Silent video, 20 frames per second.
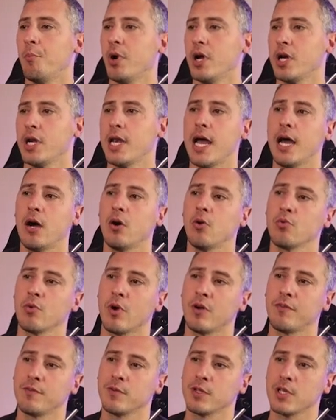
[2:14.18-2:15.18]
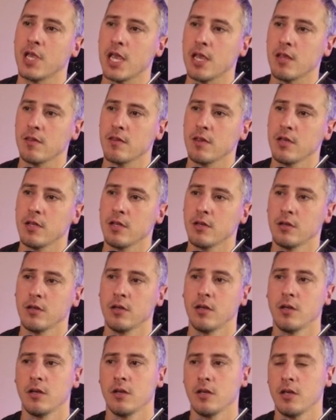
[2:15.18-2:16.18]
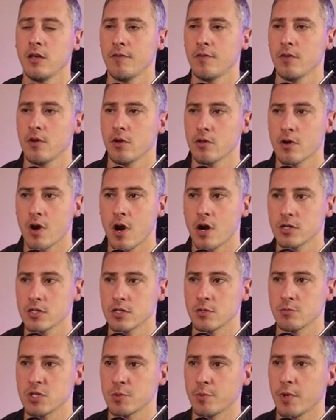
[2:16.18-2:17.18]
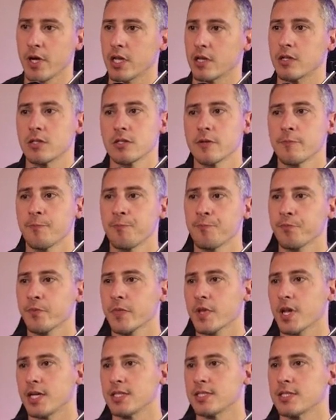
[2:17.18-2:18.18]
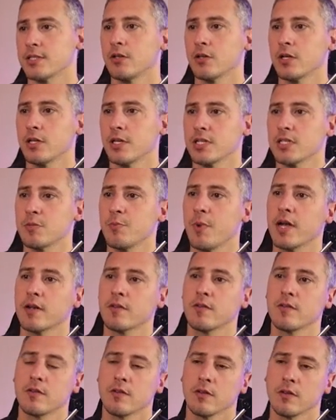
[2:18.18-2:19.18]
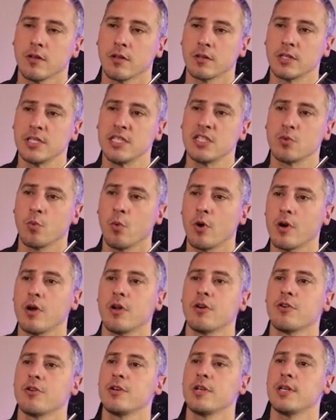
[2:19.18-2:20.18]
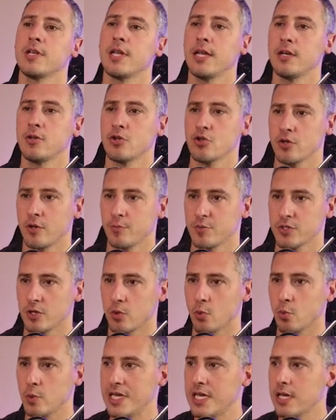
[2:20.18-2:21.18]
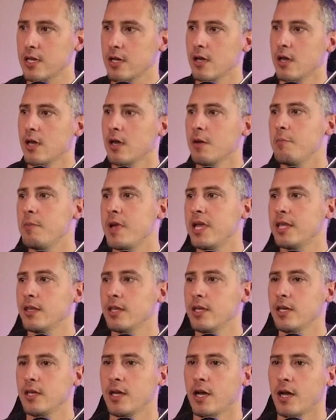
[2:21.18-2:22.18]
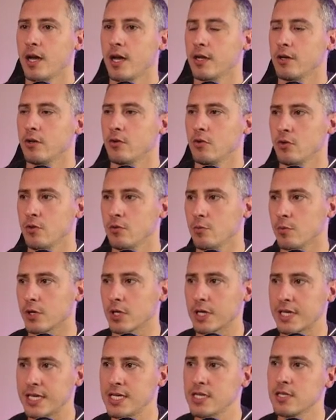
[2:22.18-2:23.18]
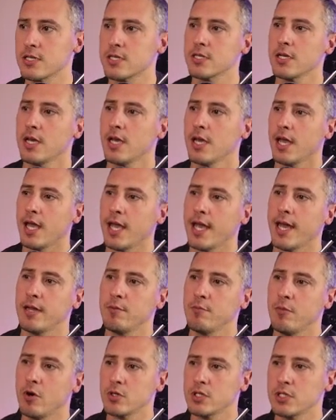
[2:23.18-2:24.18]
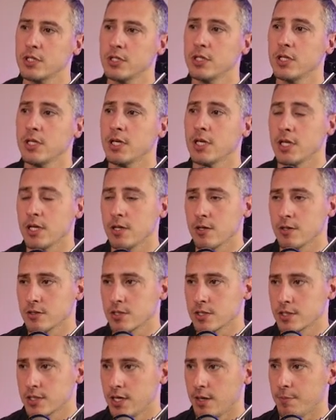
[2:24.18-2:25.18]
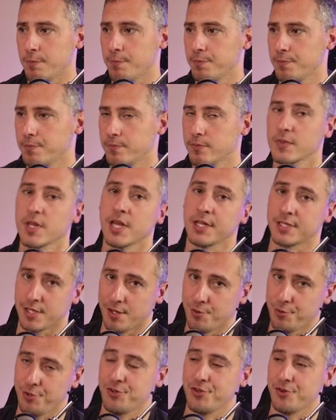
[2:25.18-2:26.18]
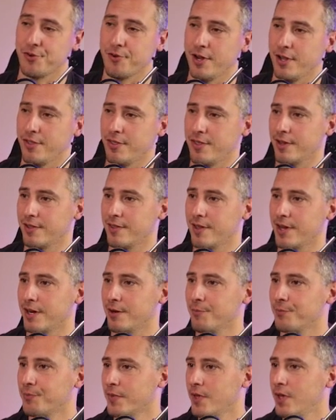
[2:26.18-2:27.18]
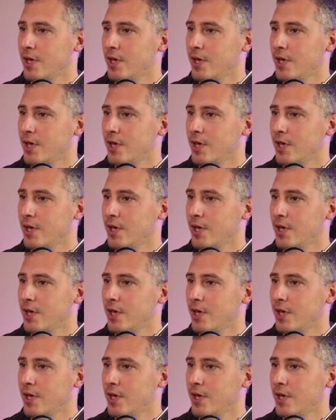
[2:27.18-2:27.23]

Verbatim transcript: but now roughly eighteen, even though there are some spikes. I still can expect at least one hundred ten trips a week, mainly on Uber Eats and mostly Eater's Tip. That's always a great thing there.